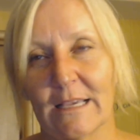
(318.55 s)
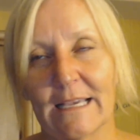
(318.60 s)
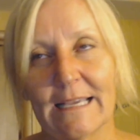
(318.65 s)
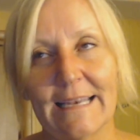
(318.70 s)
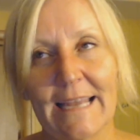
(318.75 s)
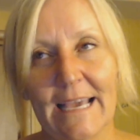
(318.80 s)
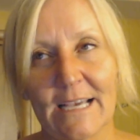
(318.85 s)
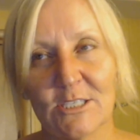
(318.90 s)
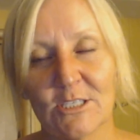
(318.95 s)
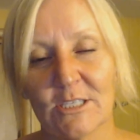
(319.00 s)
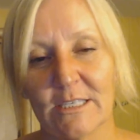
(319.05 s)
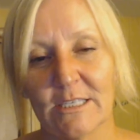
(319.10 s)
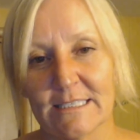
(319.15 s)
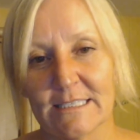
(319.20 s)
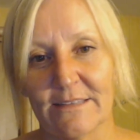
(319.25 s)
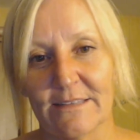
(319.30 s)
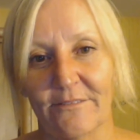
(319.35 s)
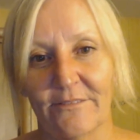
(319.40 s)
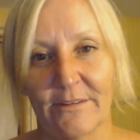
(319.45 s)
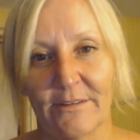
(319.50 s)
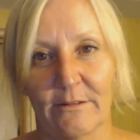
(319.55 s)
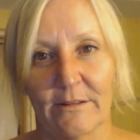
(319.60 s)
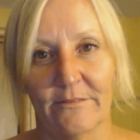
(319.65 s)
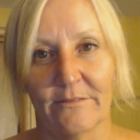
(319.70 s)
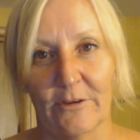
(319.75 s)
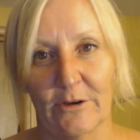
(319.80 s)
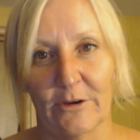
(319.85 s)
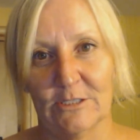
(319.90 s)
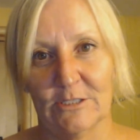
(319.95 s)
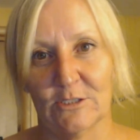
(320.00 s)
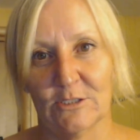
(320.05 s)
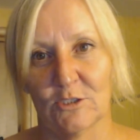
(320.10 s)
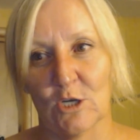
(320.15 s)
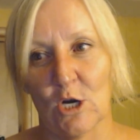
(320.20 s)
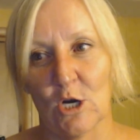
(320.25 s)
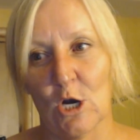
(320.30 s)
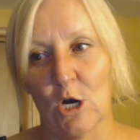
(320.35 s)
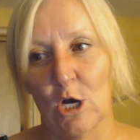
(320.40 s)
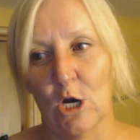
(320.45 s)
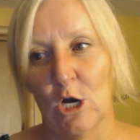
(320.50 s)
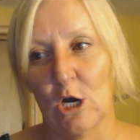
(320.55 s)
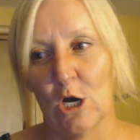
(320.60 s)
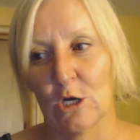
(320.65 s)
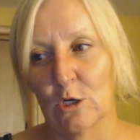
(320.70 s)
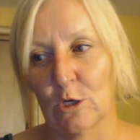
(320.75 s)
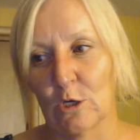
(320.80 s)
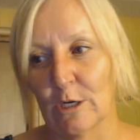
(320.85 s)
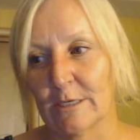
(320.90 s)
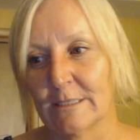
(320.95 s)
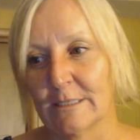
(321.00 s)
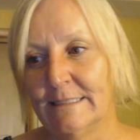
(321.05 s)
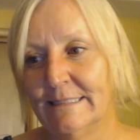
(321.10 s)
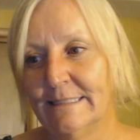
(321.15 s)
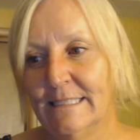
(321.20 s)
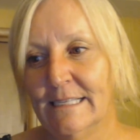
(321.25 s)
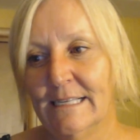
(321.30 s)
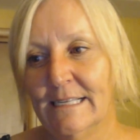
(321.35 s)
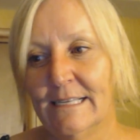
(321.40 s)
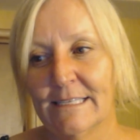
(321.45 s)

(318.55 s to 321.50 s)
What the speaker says: connection isn't feeling very strong, or,